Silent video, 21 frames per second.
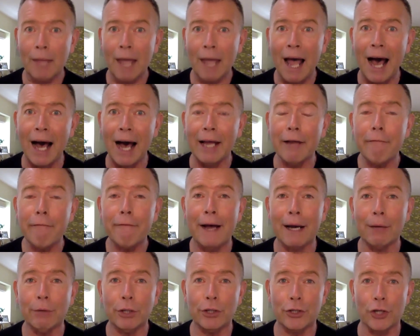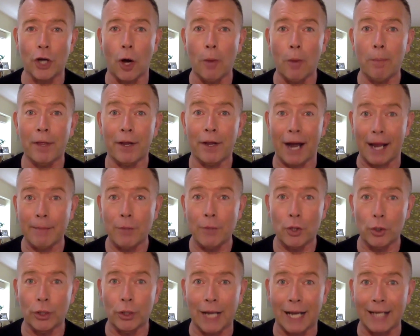I found a job that I'm
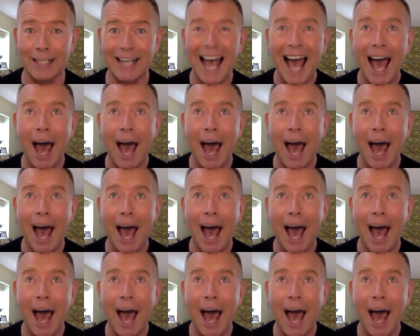good at.